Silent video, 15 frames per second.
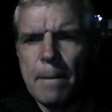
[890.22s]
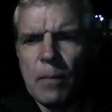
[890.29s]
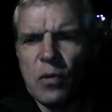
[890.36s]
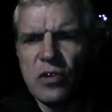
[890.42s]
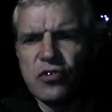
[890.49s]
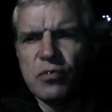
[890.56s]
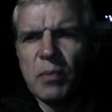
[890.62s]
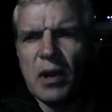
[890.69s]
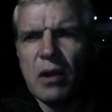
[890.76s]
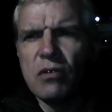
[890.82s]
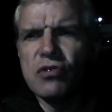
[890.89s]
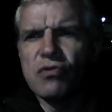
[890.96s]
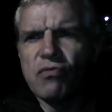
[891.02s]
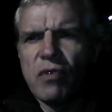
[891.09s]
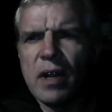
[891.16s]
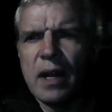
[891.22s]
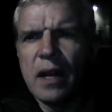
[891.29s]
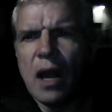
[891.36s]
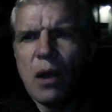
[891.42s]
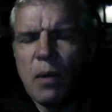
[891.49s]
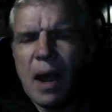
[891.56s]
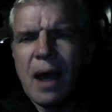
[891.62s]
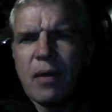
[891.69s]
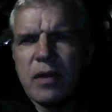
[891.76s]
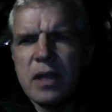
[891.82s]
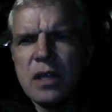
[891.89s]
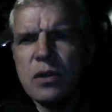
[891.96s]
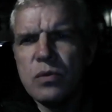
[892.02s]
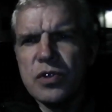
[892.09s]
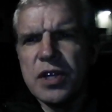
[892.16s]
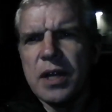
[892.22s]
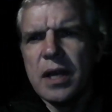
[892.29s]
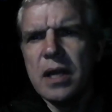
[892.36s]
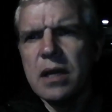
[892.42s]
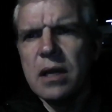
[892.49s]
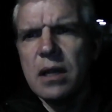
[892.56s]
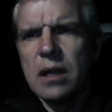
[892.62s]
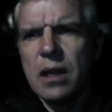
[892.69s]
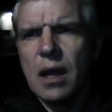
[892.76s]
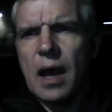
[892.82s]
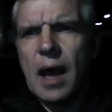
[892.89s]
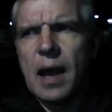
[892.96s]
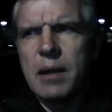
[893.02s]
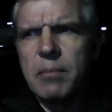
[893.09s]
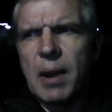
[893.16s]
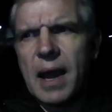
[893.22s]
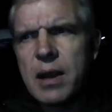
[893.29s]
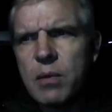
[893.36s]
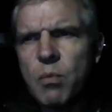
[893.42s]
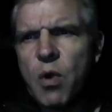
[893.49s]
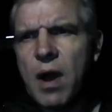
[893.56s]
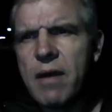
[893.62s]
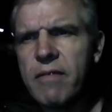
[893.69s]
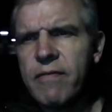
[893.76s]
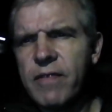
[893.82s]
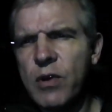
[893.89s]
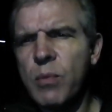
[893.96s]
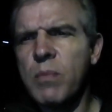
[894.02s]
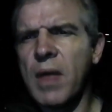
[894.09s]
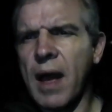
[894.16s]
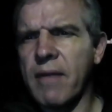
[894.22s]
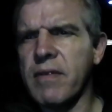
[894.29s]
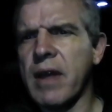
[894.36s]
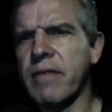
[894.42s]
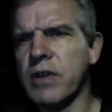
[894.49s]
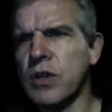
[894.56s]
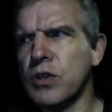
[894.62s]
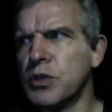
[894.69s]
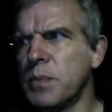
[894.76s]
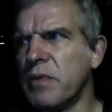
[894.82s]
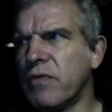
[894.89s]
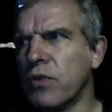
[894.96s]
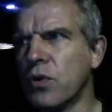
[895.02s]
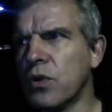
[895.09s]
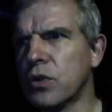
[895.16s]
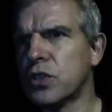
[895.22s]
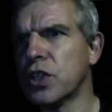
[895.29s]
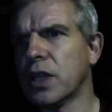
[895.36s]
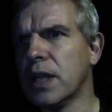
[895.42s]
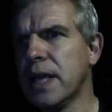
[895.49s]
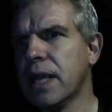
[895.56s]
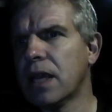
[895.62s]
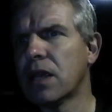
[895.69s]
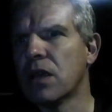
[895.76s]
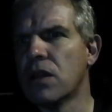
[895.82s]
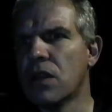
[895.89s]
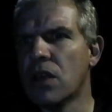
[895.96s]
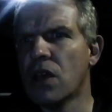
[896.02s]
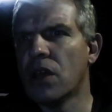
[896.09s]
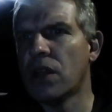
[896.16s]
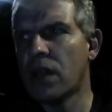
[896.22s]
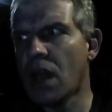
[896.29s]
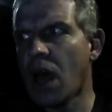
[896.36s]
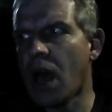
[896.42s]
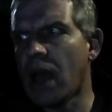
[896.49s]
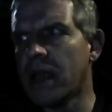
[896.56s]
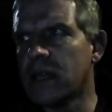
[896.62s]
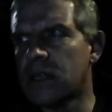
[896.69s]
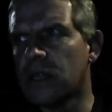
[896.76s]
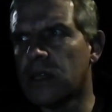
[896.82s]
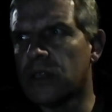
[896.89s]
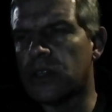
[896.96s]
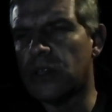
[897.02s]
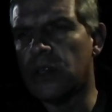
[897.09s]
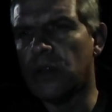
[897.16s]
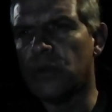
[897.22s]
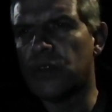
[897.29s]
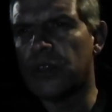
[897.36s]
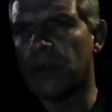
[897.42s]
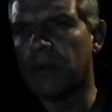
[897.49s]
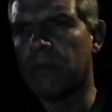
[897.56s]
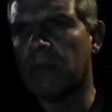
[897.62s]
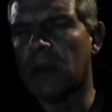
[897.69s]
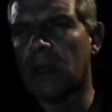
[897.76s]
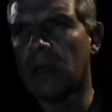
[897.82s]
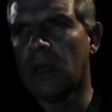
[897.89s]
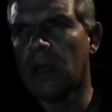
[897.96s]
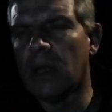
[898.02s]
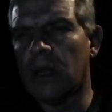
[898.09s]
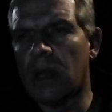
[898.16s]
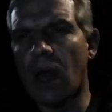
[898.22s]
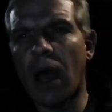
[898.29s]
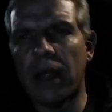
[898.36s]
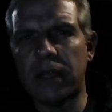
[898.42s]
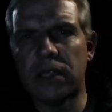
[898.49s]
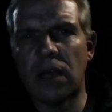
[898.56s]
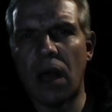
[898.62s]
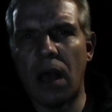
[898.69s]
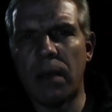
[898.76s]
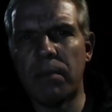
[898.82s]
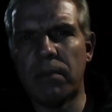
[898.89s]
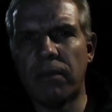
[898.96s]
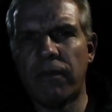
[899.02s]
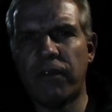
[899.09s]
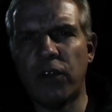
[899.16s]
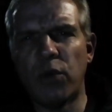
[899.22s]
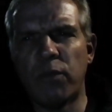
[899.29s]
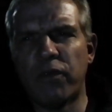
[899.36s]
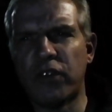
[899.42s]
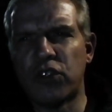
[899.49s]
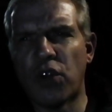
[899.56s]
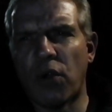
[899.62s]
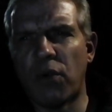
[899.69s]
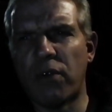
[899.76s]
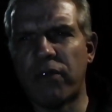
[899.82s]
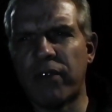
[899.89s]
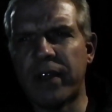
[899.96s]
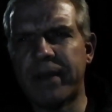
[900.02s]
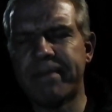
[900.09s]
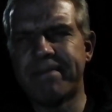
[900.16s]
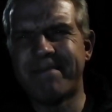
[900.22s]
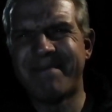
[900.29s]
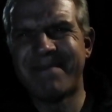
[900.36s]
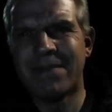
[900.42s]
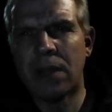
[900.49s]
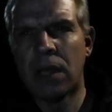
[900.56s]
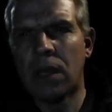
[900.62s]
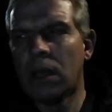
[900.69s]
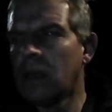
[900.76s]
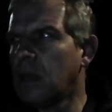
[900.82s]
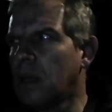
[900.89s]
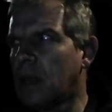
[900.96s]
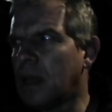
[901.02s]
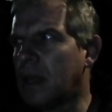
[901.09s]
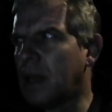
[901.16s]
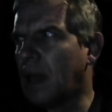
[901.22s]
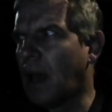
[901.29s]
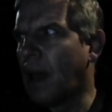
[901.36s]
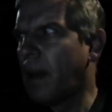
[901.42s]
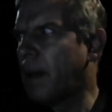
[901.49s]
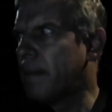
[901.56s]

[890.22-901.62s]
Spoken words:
with somebody who doesn't really know how they're using it, and black and white film that I've never used before, to Lincoln at night to do some nighttime film photography. Yeah,